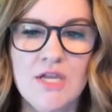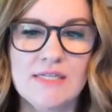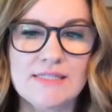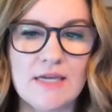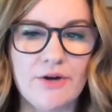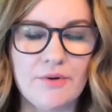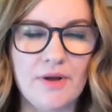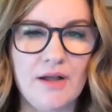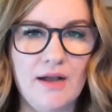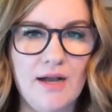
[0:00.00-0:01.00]

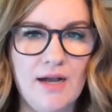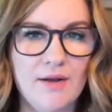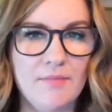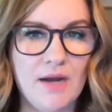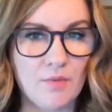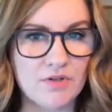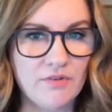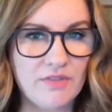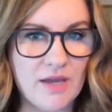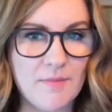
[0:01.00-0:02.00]
So I worked
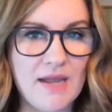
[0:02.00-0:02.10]
for them.